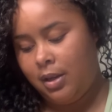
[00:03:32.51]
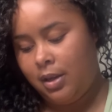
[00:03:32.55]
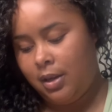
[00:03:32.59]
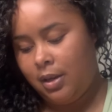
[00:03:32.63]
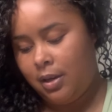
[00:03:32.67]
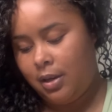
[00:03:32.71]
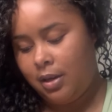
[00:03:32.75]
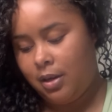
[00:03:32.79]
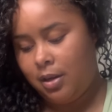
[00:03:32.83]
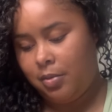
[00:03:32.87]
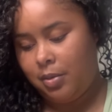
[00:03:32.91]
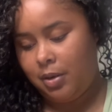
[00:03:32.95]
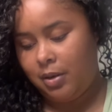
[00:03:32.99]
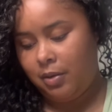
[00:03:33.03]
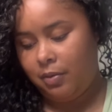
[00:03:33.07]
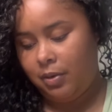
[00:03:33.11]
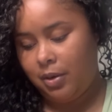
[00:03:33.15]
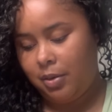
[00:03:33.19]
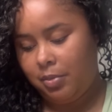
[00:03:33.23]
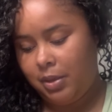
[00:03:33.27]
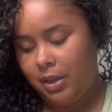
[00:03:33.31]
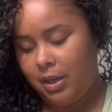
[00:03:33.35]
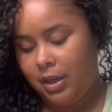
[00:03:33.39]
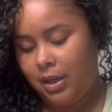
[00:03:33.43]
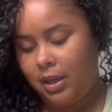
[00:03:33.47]
and rub
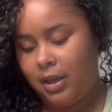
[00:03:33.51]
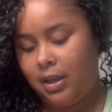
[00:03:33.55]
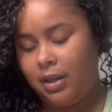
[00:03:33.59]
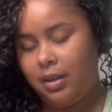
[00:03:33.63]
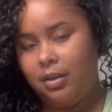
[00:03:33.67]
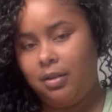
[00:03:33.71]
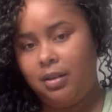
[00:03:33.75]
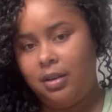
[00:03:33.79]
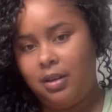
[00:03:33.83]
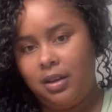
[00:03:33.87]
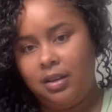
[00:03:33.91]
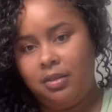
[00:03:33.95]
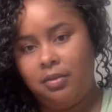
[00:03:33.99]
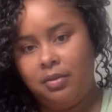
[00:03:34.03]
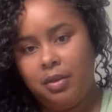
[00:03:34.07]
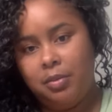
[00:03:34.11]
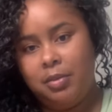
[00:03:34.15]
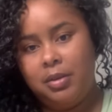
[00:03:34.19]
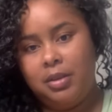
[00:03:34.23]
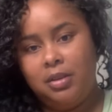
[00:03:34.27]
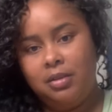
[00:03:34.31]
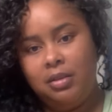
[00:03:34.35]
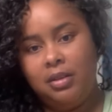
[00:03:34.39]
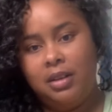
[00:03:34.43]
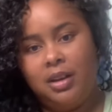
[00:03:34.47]
that together, and then rub it
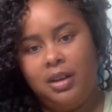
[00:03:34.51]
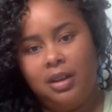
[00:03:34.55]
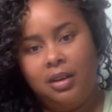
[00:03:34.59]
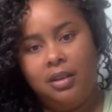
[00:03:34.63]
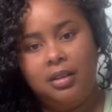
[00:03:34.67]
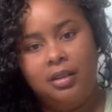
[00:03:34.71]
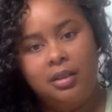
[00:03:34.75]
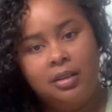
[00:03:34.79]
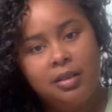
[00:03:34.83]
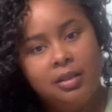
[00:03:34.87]
through the hair.